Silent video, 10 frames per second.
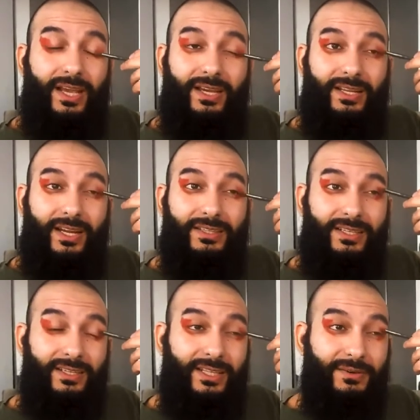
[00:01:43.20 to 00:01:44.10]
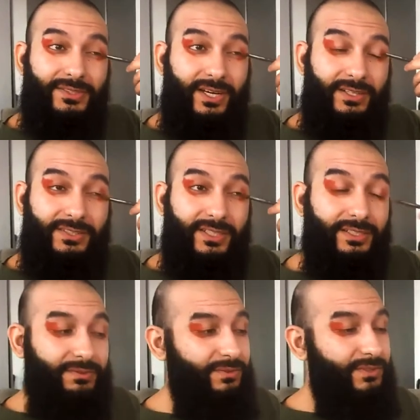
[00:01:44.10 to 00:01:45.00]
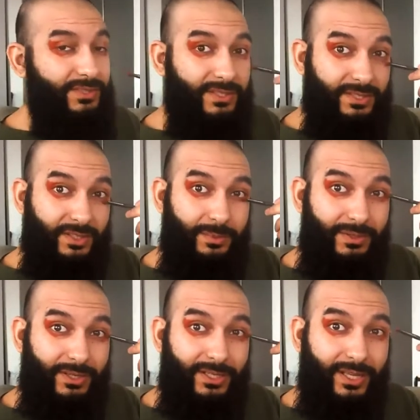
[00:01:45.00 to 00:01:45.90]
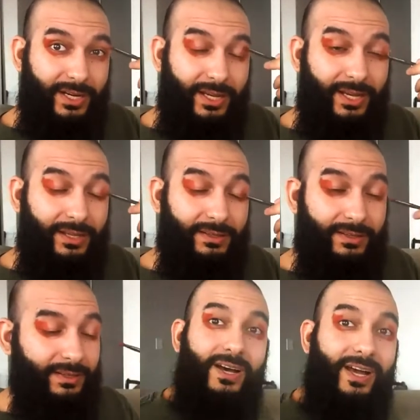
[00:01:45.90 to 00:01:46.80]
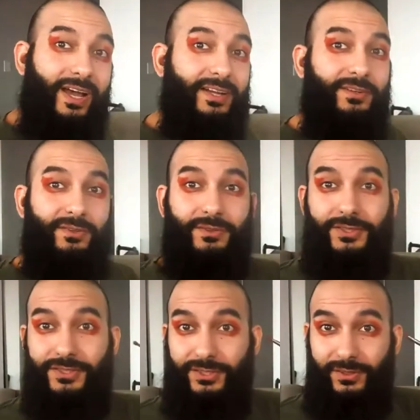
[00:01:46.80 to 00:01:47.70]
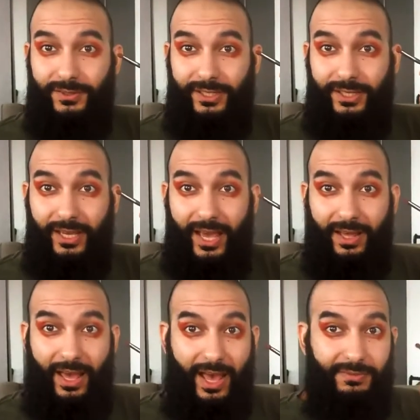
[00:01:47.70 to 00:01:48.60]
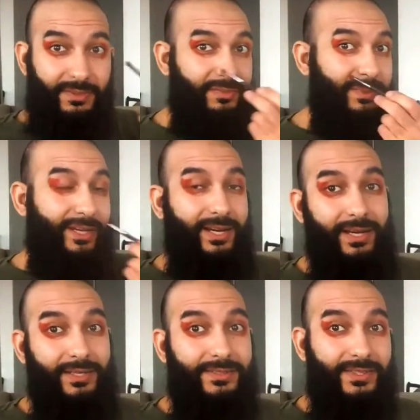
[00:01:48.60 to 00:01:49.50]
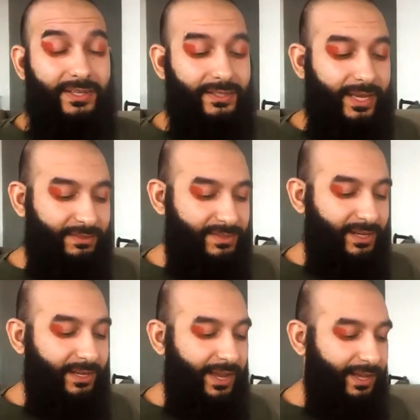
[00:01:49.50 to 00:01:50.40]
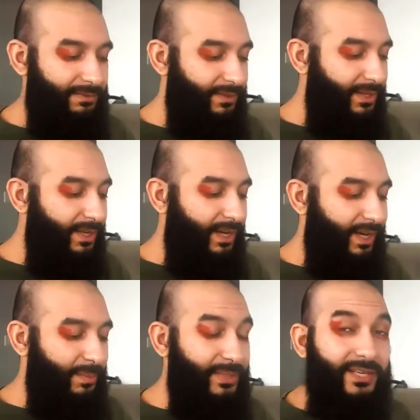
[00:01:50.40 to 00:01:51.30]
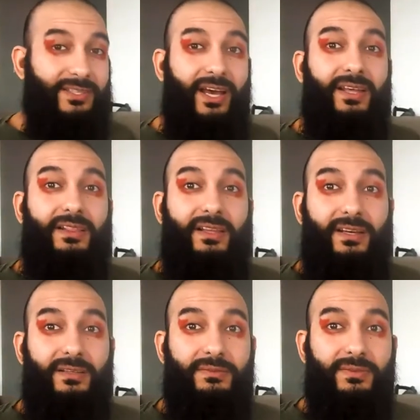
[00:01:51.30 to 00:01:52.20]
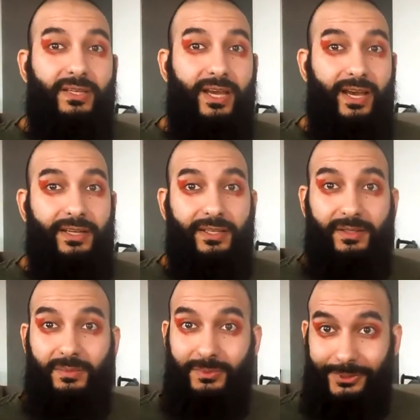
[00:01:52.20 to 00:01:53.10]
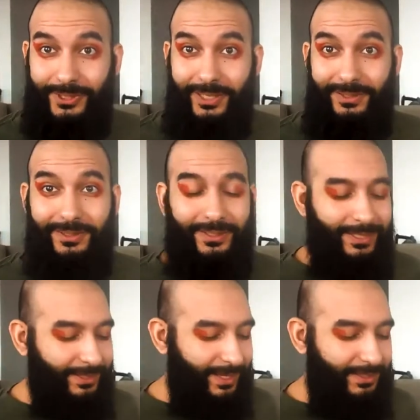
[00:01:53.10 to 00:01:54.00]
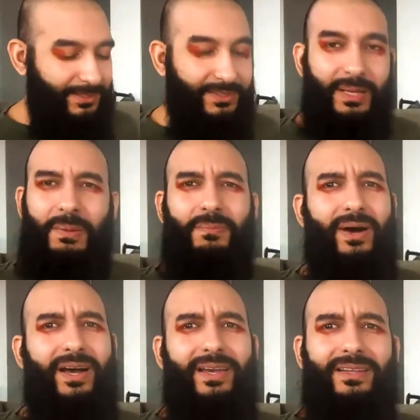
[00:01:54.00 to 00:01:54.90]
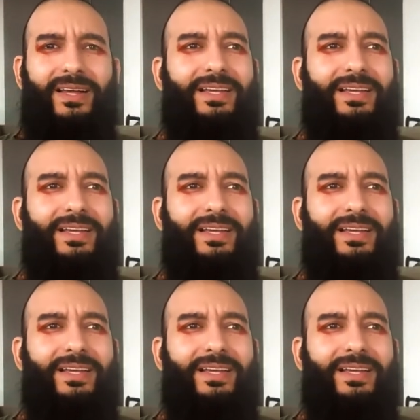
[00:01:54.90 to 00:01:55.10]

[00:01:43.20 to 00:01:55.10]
And I think that was honestly the first sense of community that I had. I added orange only half of my eyes, on the outside half, because I love adding more color. That is my